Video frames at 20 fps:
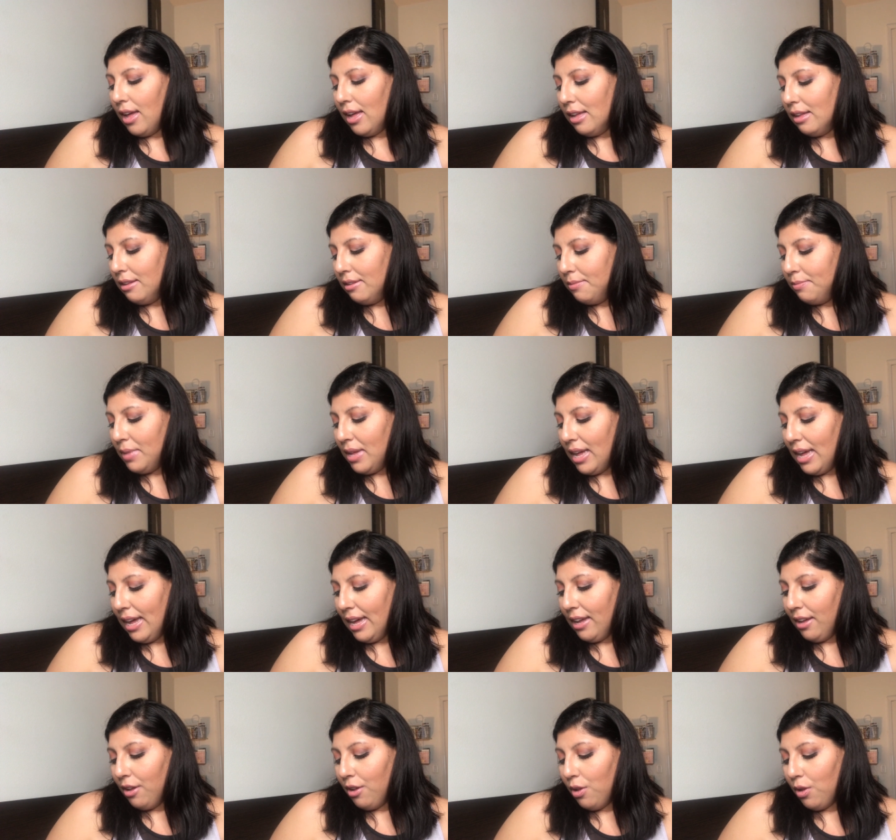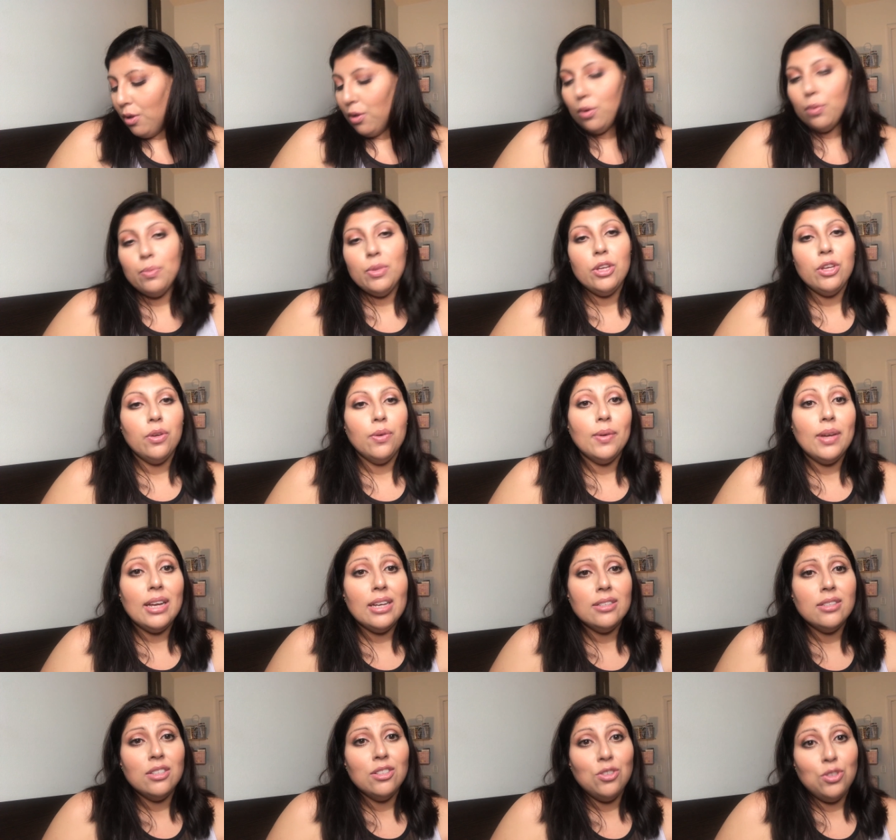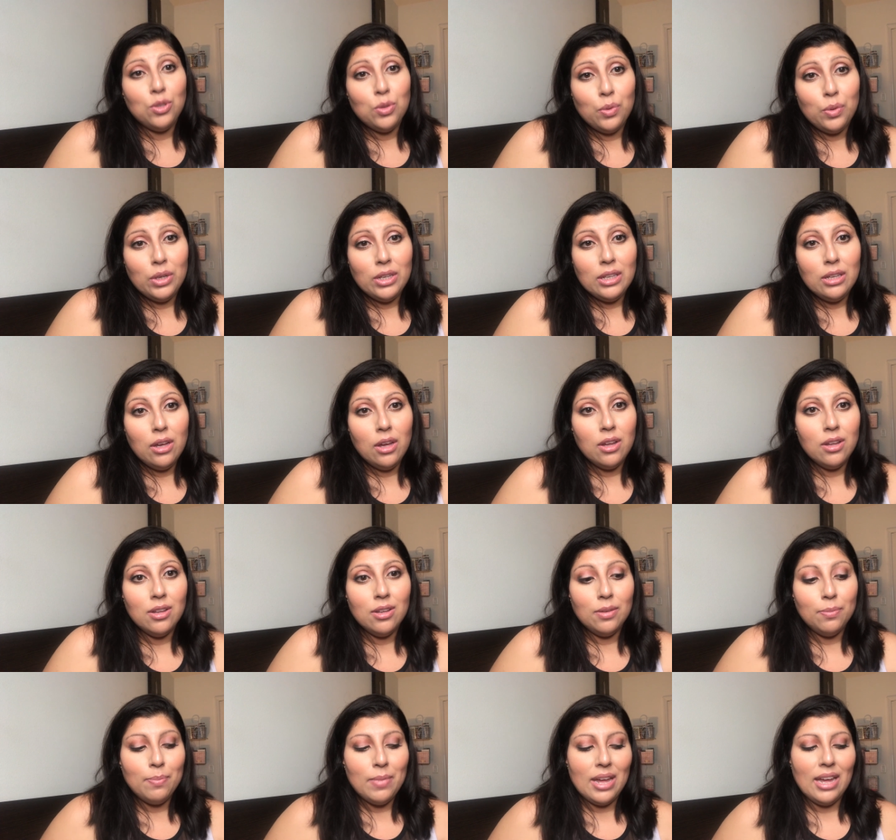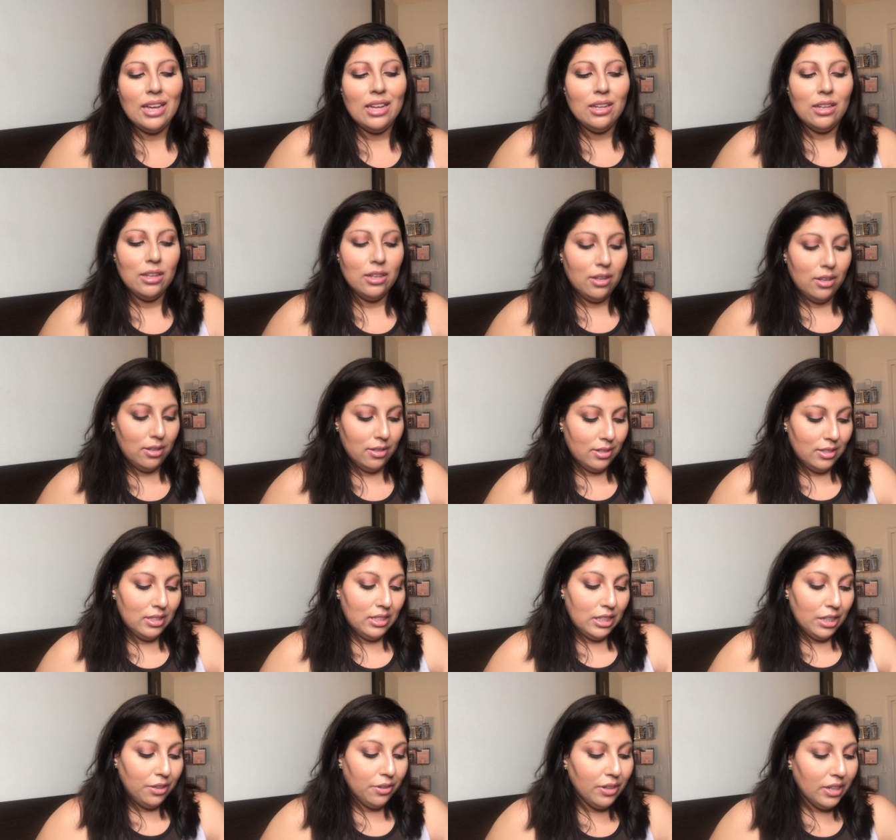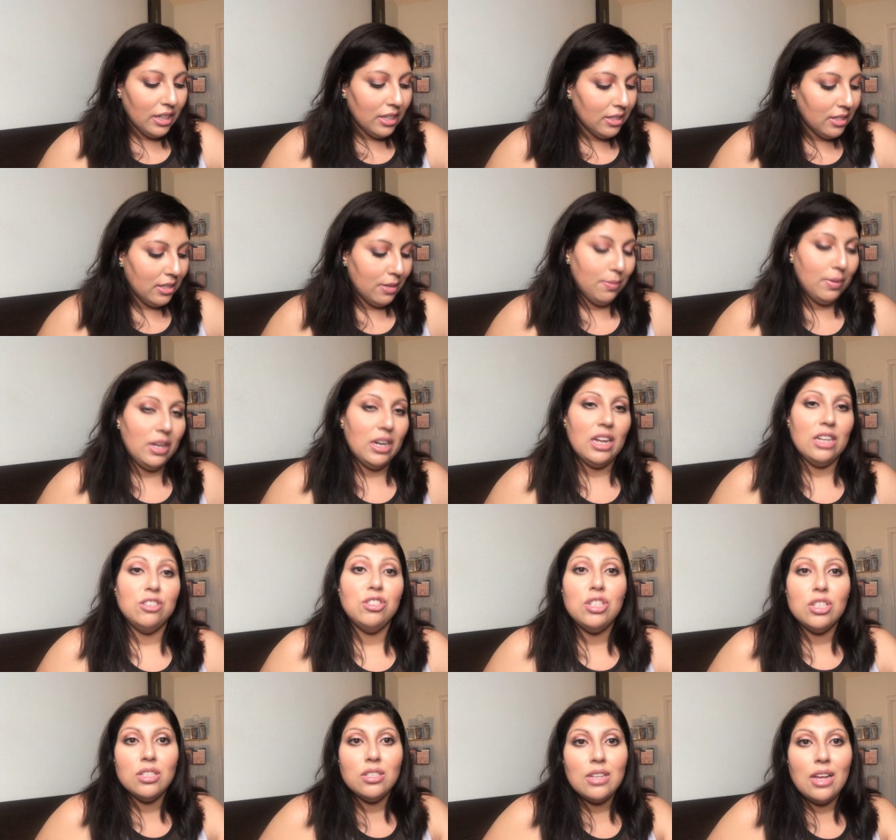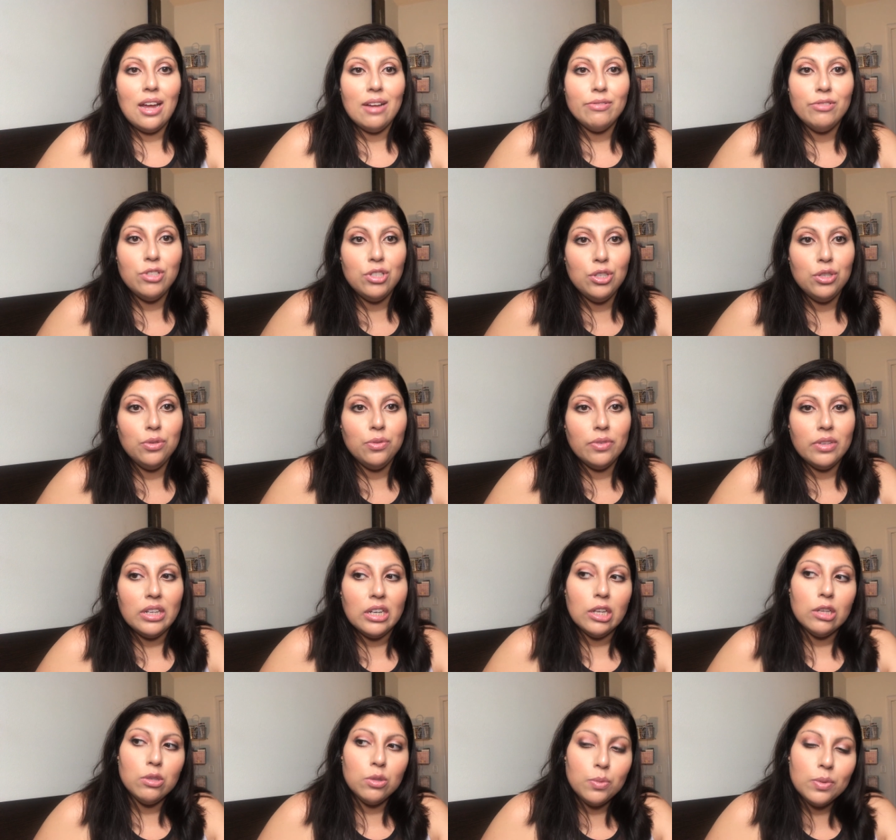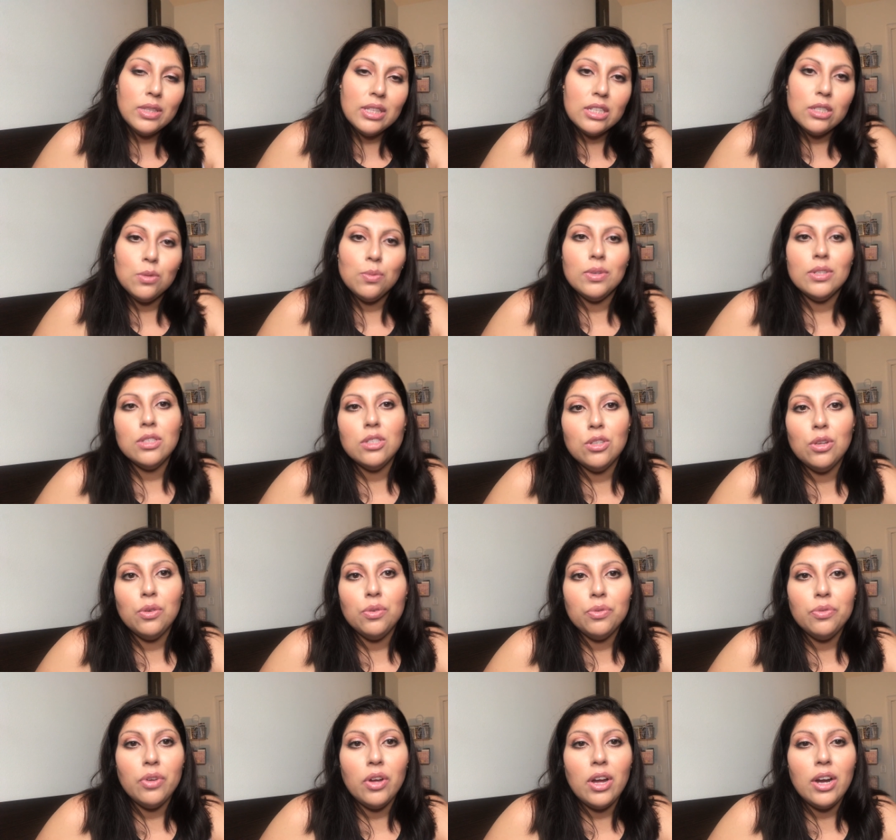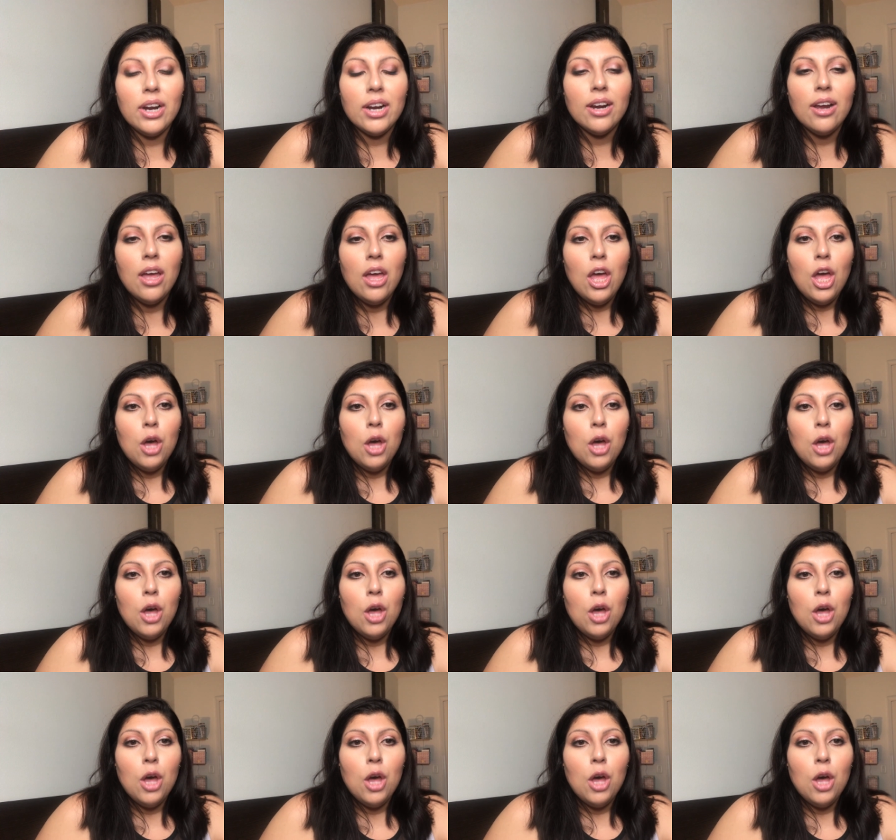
I hope that you guys enjoy my series. I mean, I just have 2 videos with this one so far,